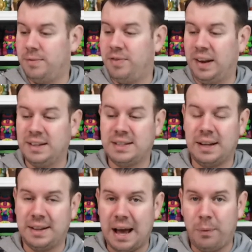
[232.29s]
things
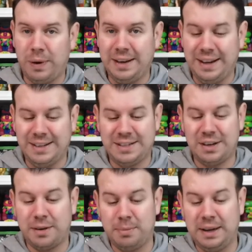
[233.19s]
that we need
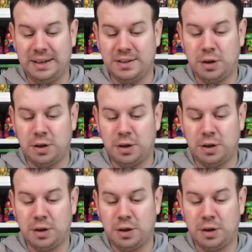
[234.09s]
to complete the